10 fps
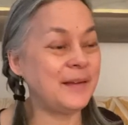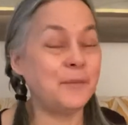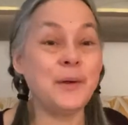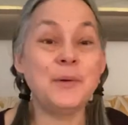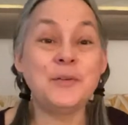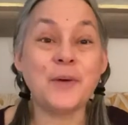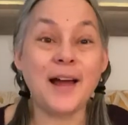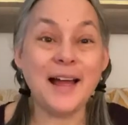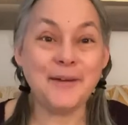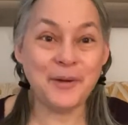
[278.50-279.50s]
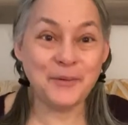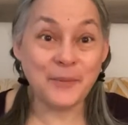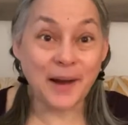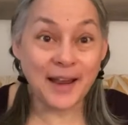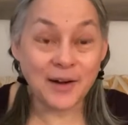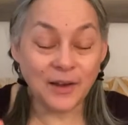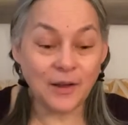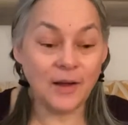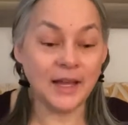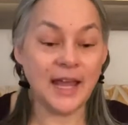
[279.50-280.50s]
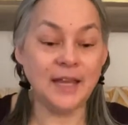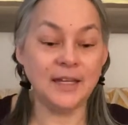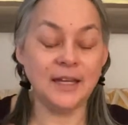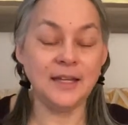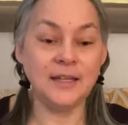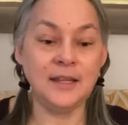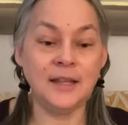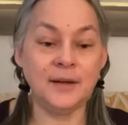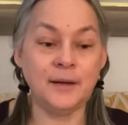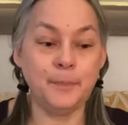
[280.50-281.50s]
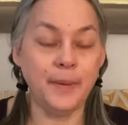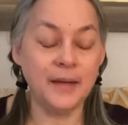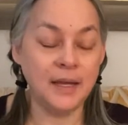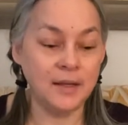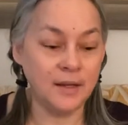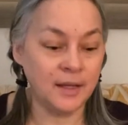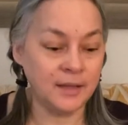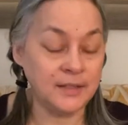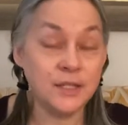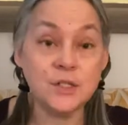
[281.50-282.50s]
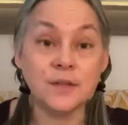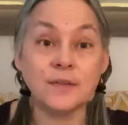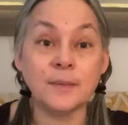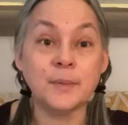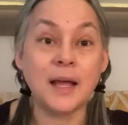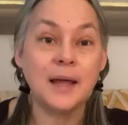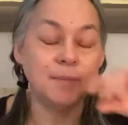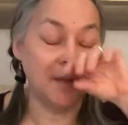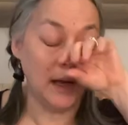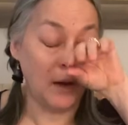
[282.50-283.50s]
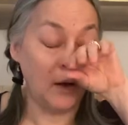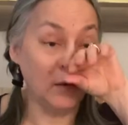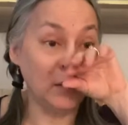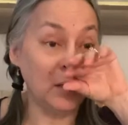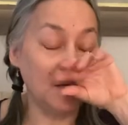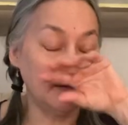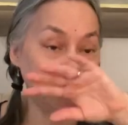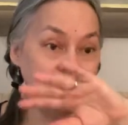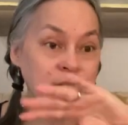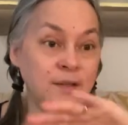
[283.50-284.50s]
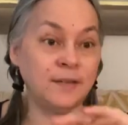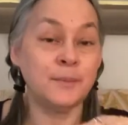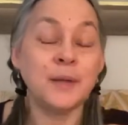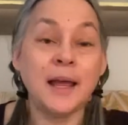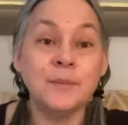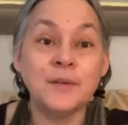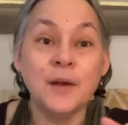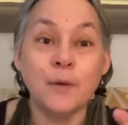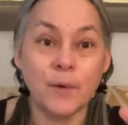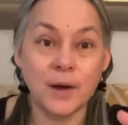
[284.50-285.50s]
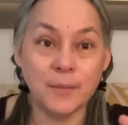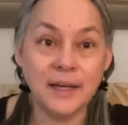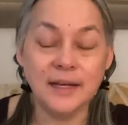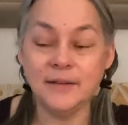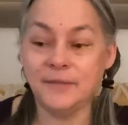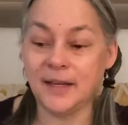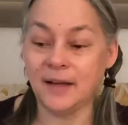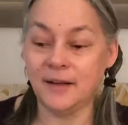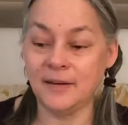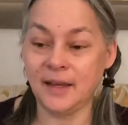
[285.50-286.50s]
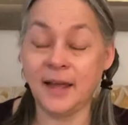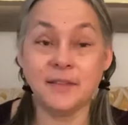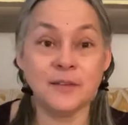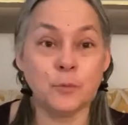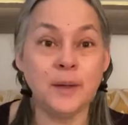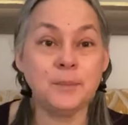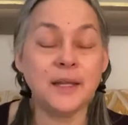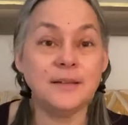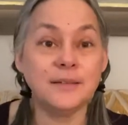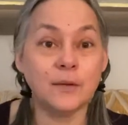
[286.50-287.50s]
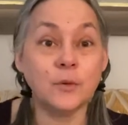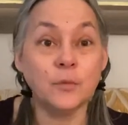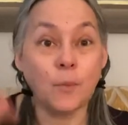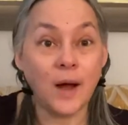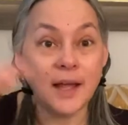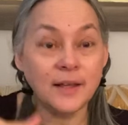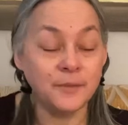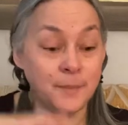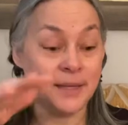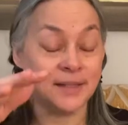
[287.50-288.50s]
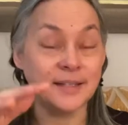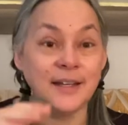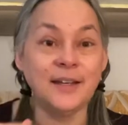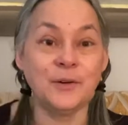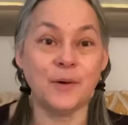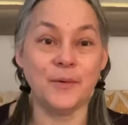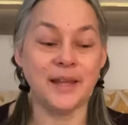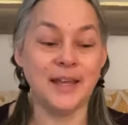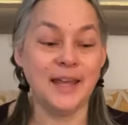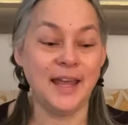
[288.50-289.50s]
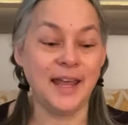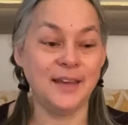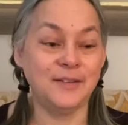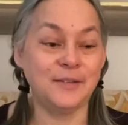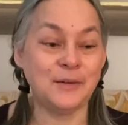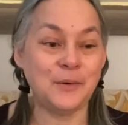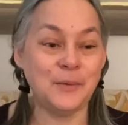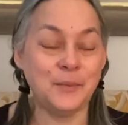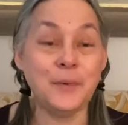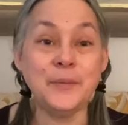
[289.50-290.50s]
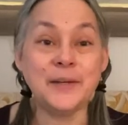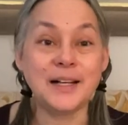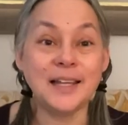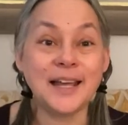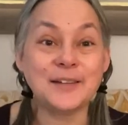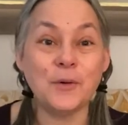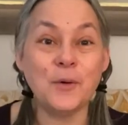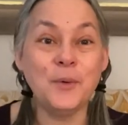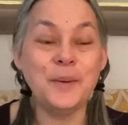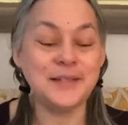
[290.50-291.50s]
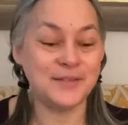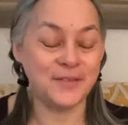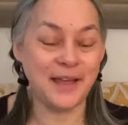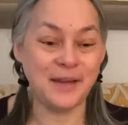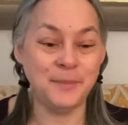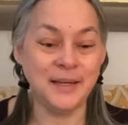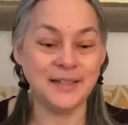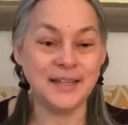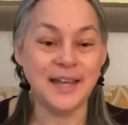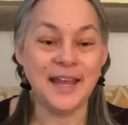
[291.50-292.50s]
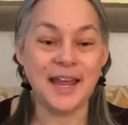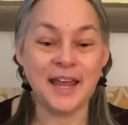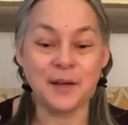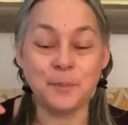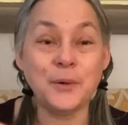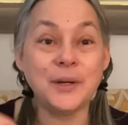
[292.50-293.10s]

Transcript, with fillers: we would ride along, and in the ditches sometimes, all along the ditches sometimes where we lived at this one place, there was wild mint growing. And so we would collect a whole bunch of that mint and